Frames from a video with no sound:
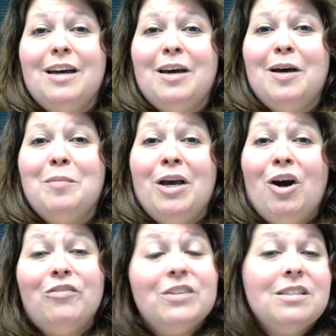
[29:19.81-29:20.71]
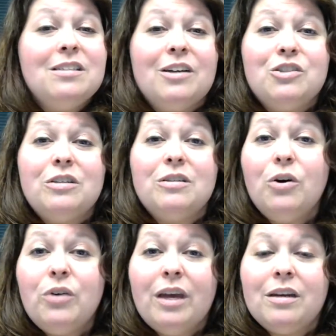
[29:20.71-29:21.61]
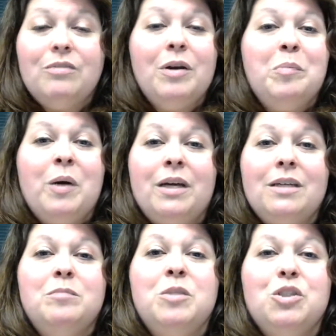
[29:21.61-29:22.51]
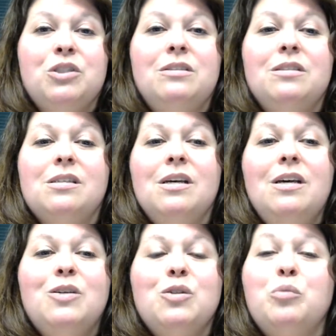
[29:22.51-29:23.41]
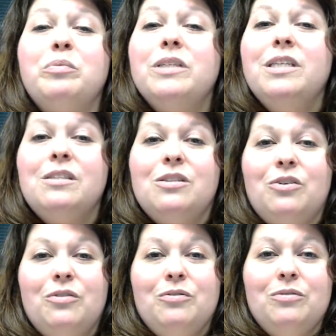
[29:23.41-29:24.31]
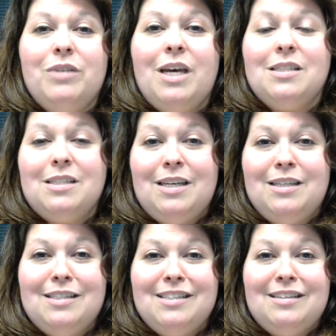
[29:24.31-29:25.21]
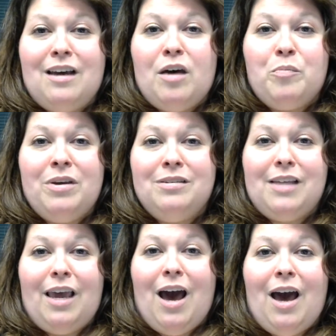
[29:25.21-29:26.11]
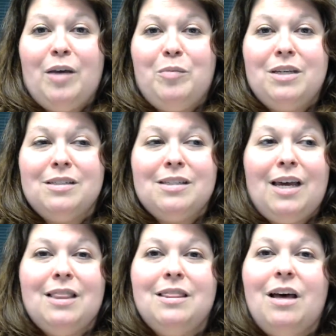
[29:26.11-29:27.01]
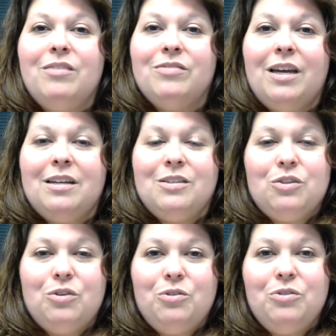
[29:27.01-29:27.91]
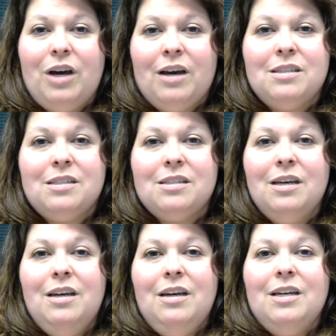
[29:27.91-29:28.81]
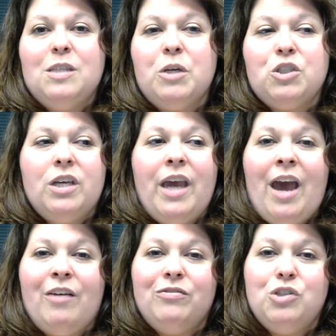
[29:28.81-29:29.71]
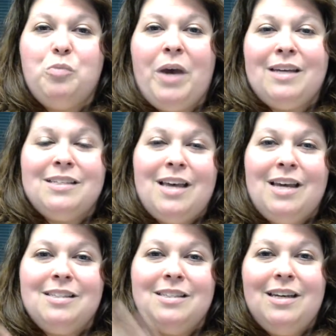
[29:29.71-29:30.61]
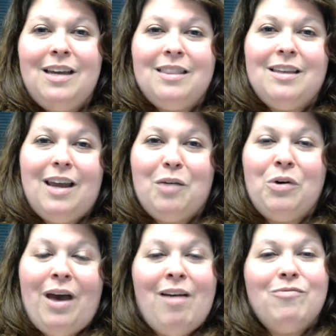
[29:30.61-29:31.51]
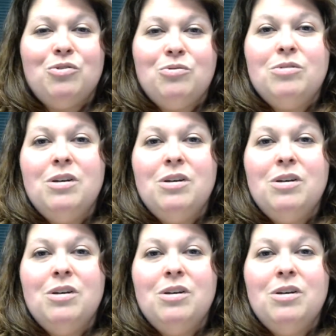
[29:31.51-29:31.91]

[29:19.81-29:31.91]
My office is actually located right behind admissions, so please don't hesitate to stop and say hi, because I love getting to know you guys, especially after you pass the HESI, and then I will have you